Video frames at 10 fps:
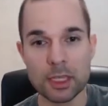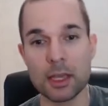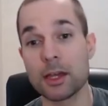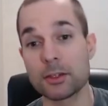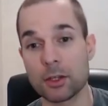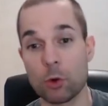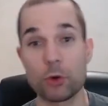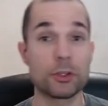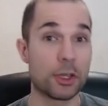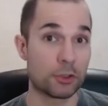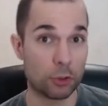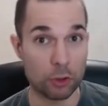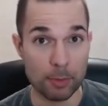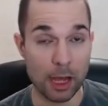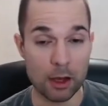and or you'd like to
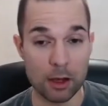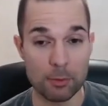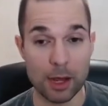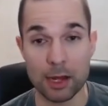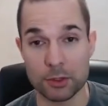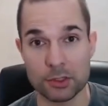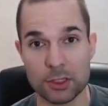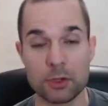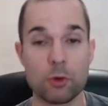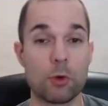learn piracy,